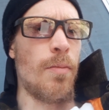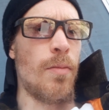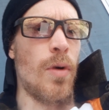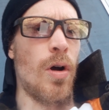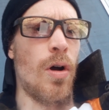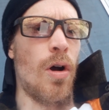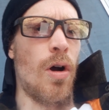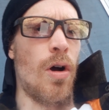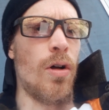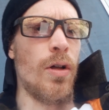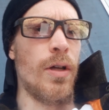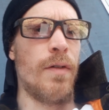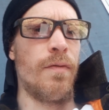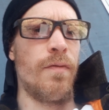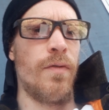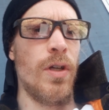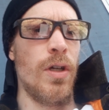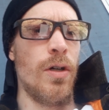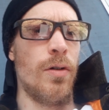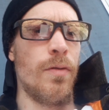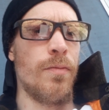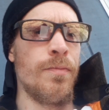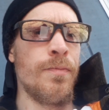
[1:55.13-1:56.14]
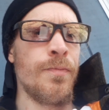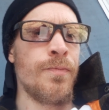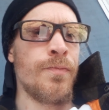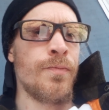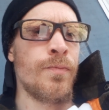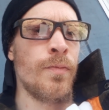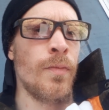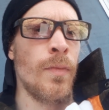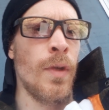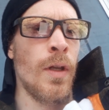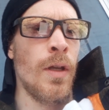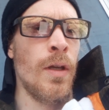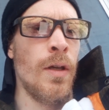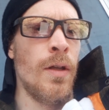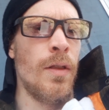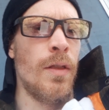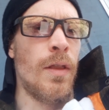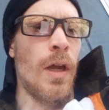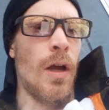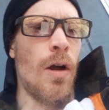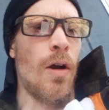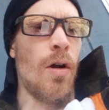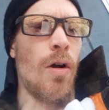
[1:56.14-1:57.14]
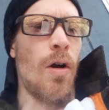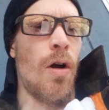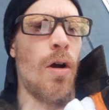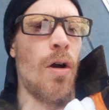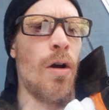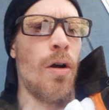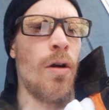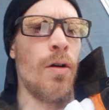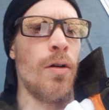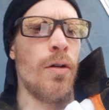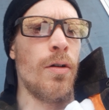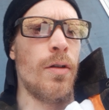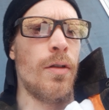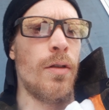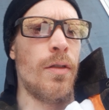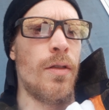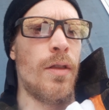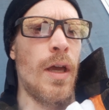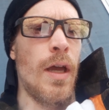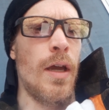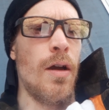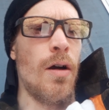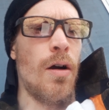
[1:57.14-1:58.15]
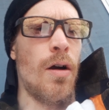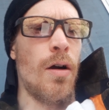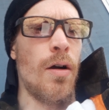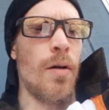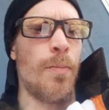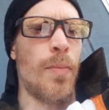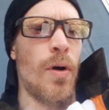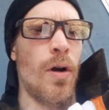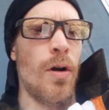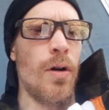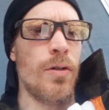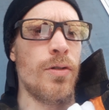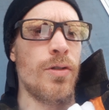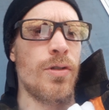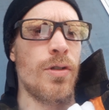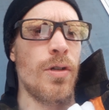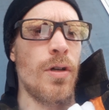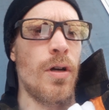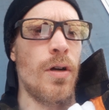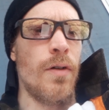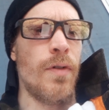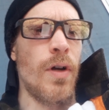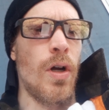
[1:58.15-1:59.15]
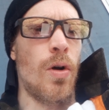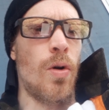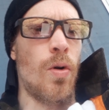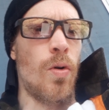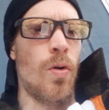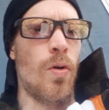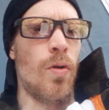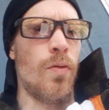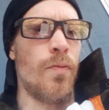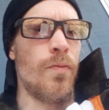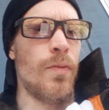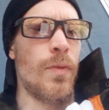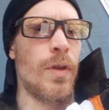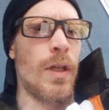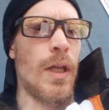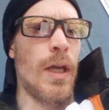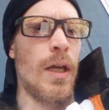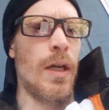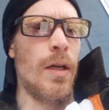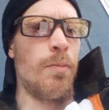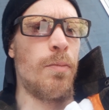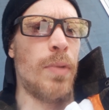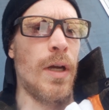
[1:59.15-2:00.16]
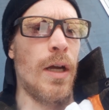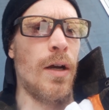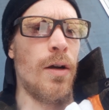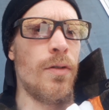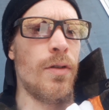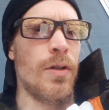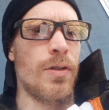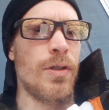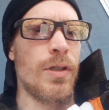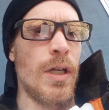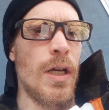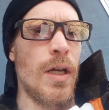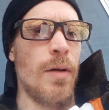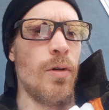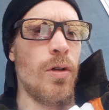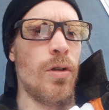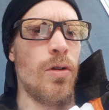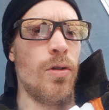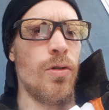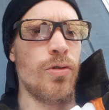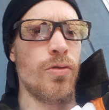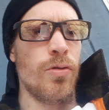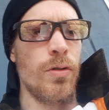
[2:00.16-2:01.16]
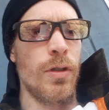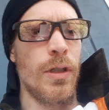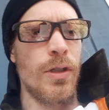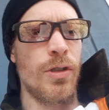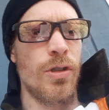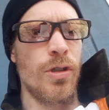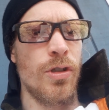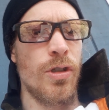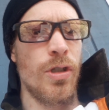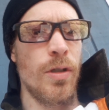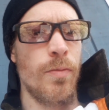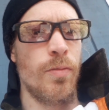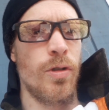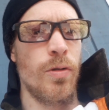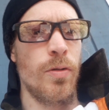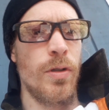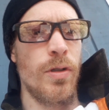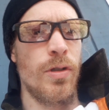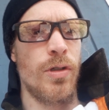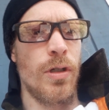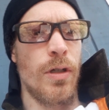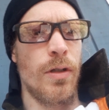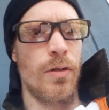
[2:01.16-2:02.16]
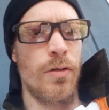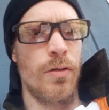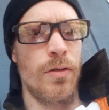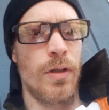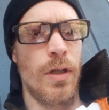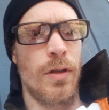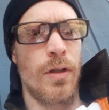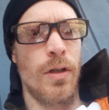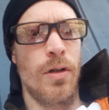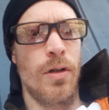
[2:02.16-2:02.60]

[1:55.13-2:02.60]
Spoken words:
all in view. They are parts of a whole. They bear the same close relationship to each other that the